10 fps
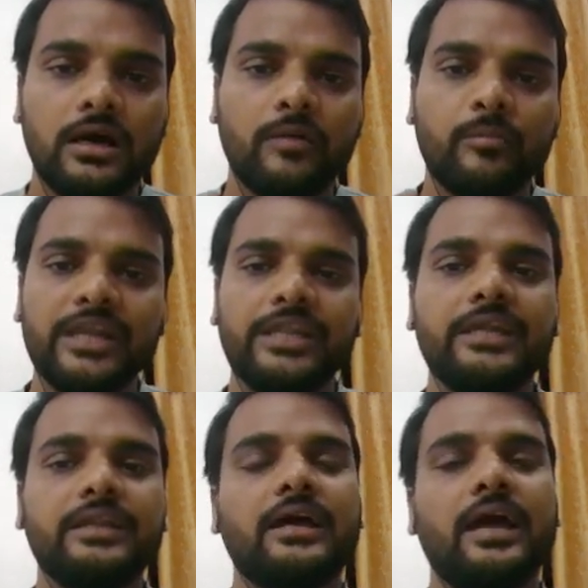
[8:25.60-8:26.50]
money
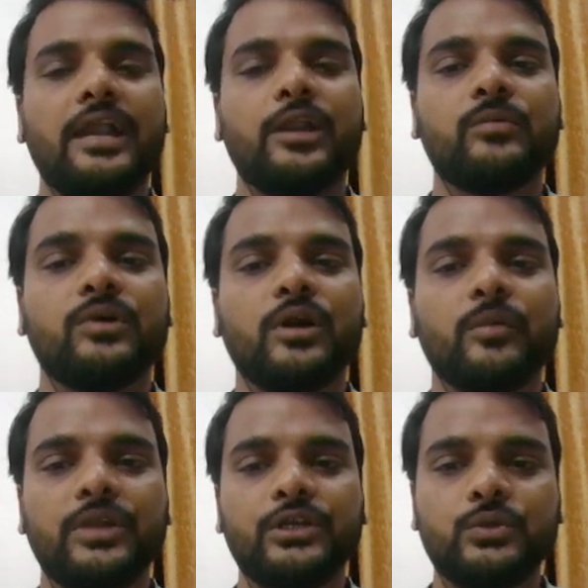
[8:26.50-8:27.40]
in the hand of
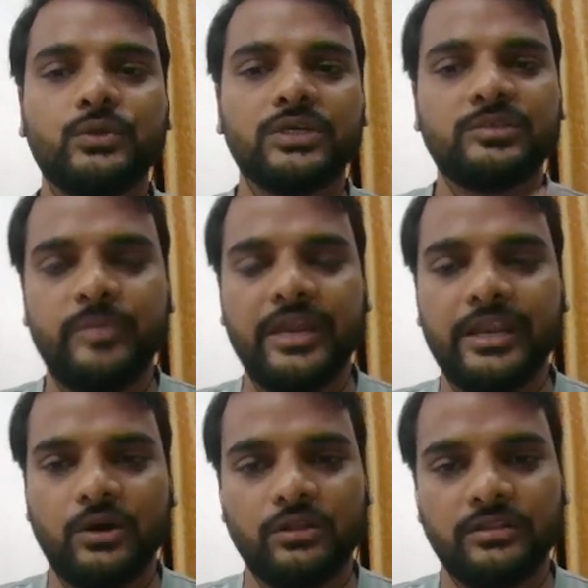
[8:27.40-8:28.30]
government to
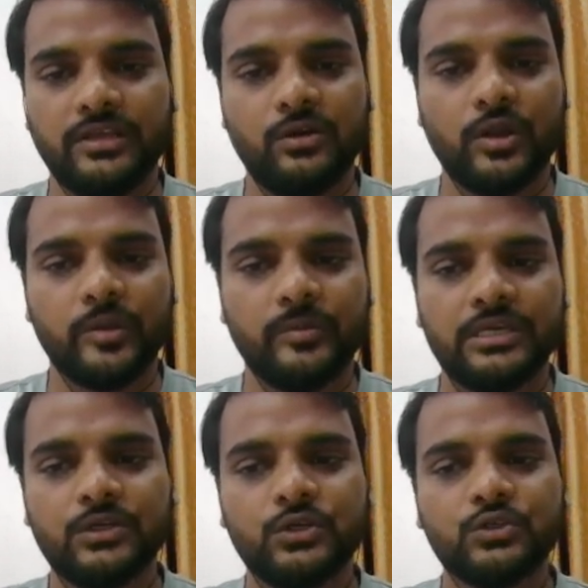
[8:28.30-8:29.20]
spend on the economy.
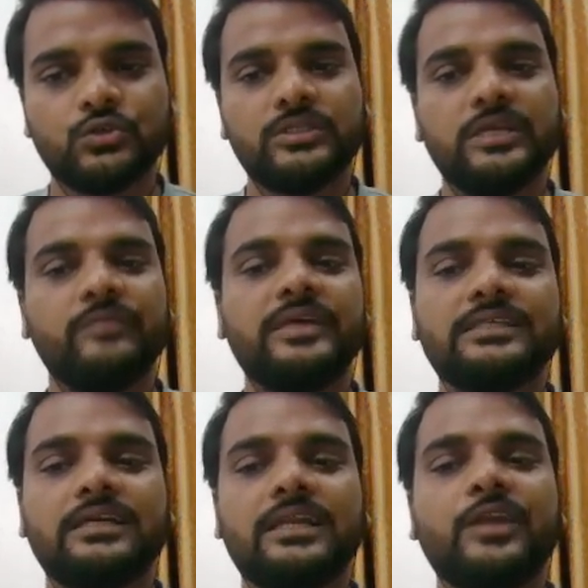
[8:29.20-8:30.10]
So they
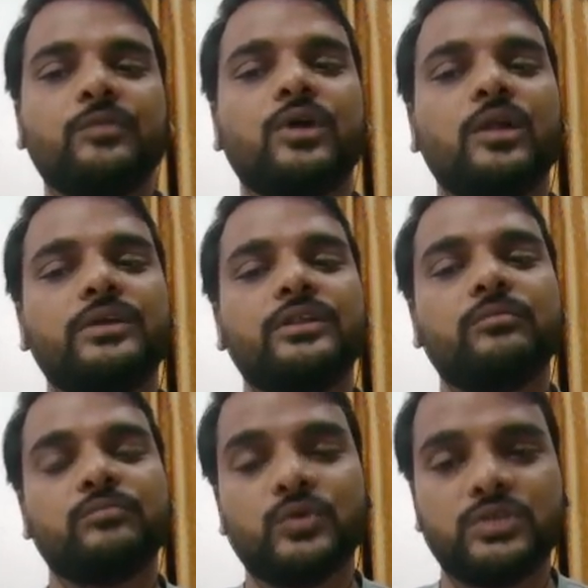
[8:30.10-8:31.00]
basically involved in the
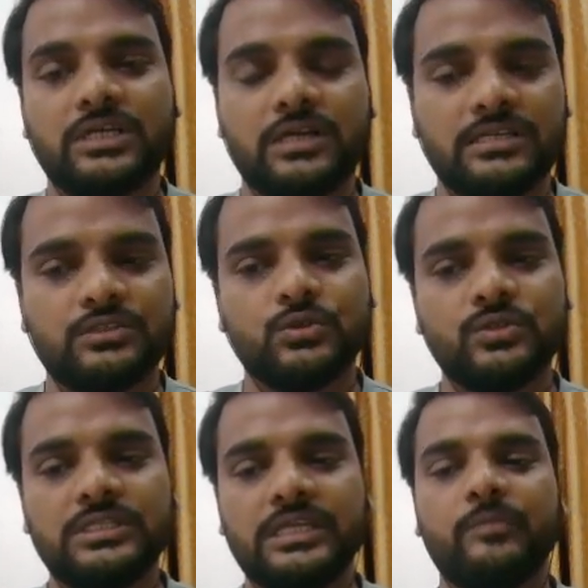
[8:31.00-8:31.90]
more cut. So
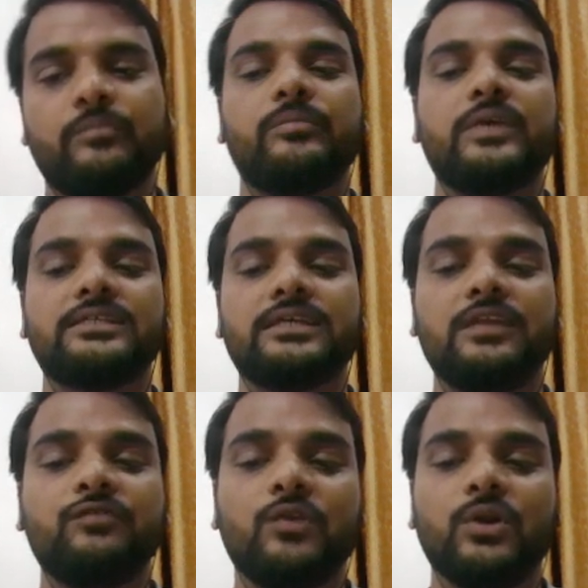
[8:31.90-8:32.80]
they basically
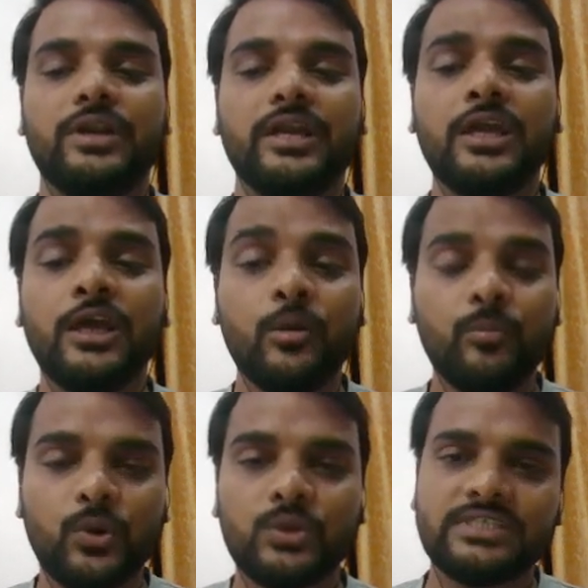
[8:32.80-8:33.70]
followed a
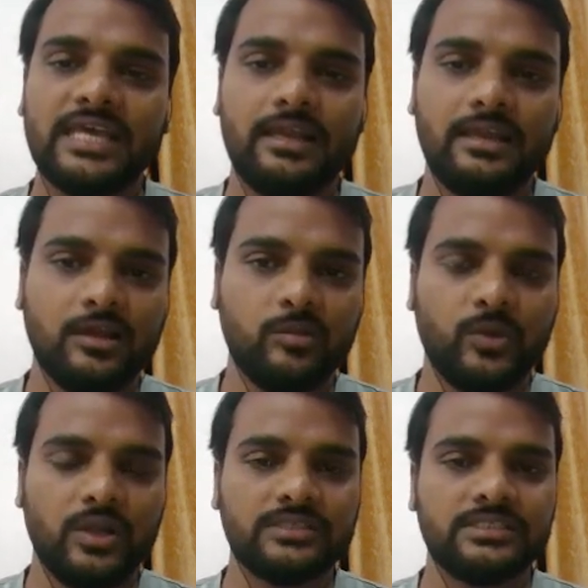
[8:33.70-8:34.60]
pro-cyclical
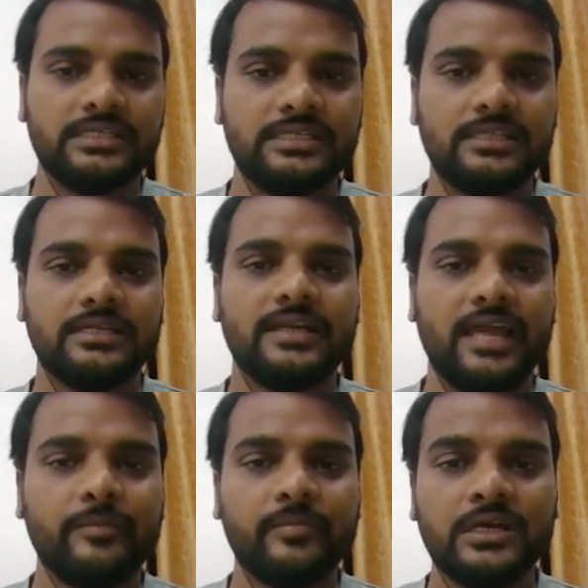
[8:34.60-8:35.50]
policy till the
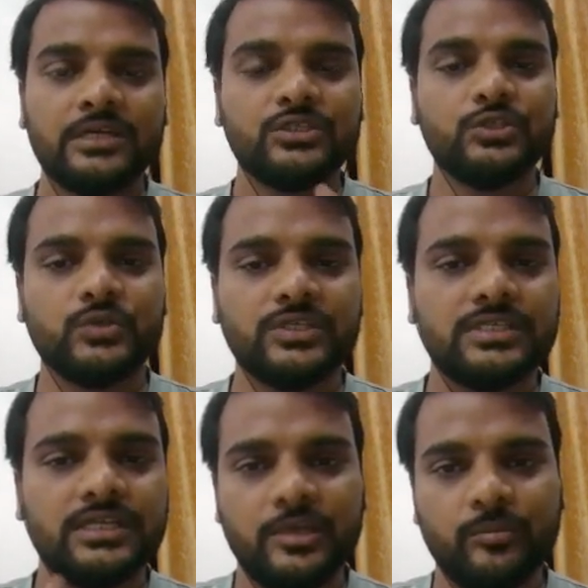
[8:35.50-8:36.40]
time
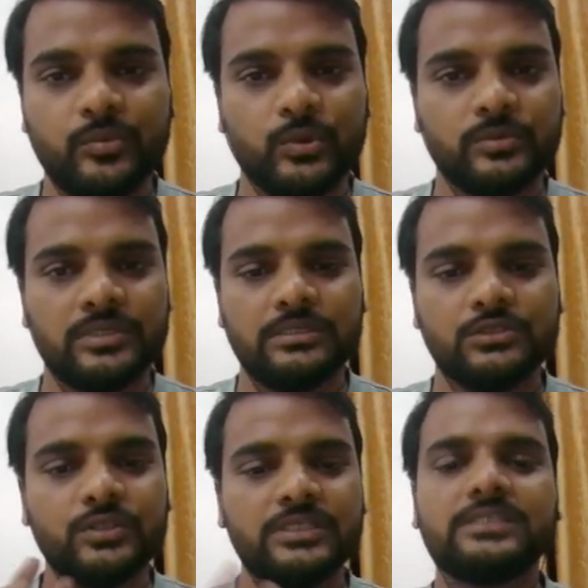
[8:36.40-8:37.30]
situation improve.
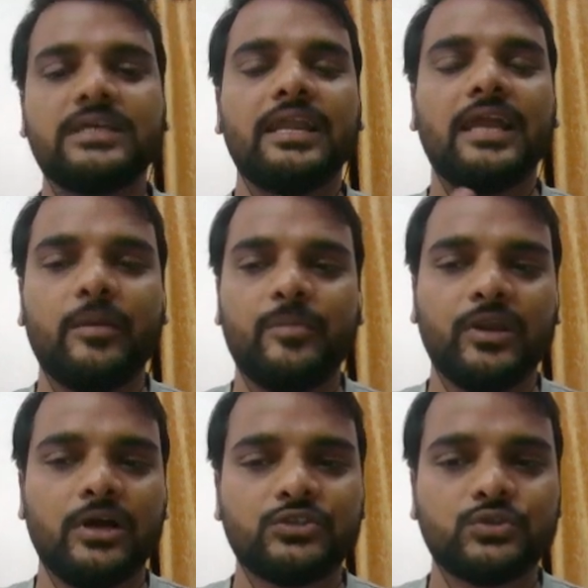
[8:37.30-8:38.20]
So this can happen
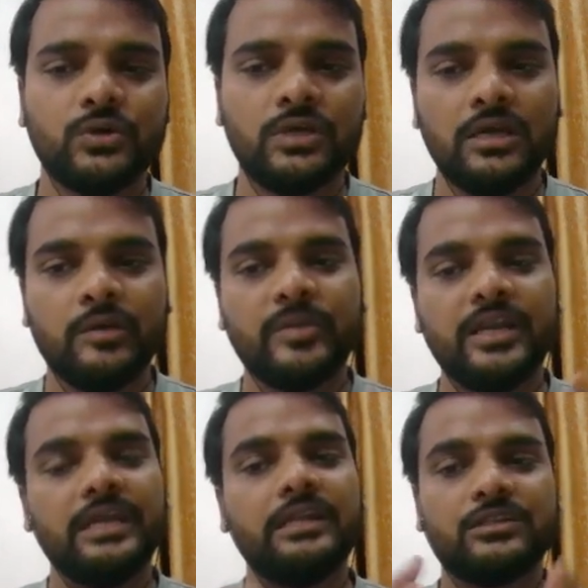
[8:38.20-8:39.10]
also,
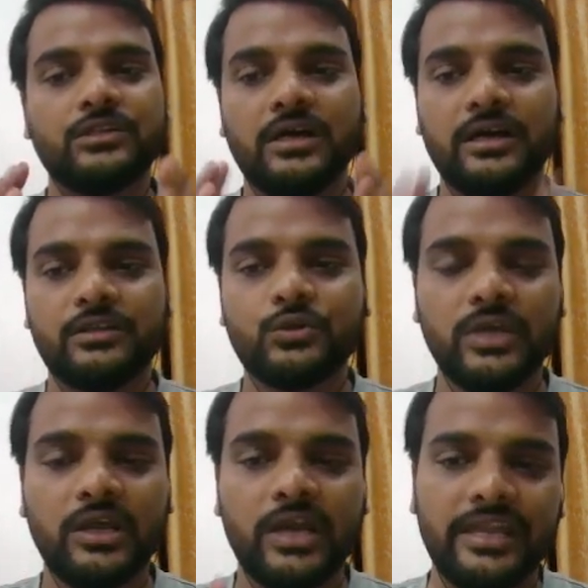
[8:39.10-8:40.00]
but in through
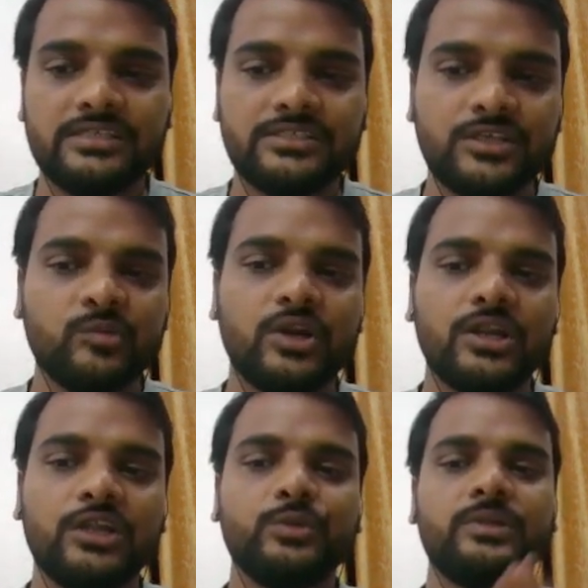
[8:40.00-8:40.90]
a Keynesian
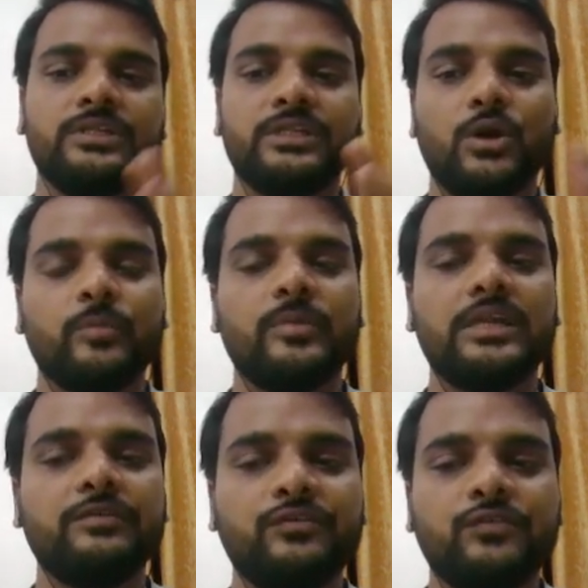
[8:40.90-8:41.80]
model, you will
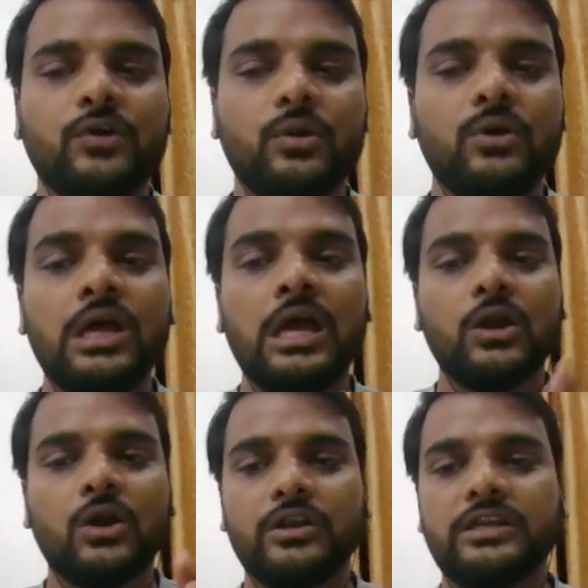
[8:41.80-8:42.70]
normally we follow
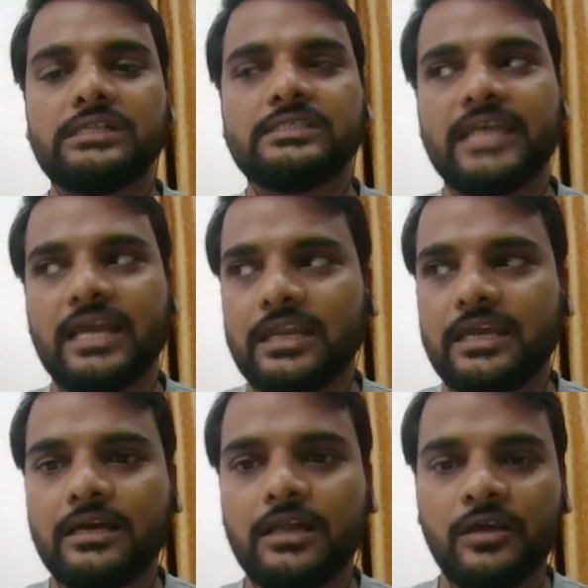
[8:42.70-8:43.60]

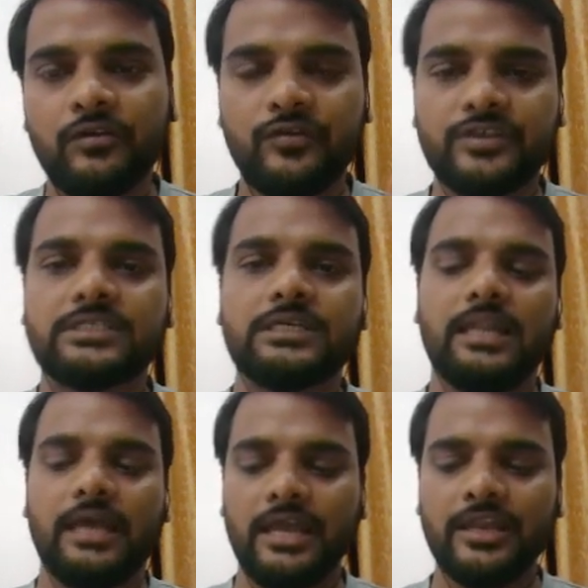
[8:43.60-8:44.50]
counter-cyclical fiscal
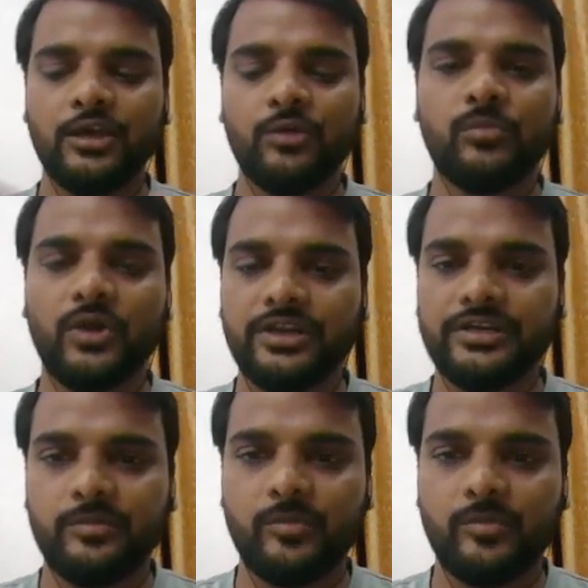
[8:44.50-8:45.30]
and monetary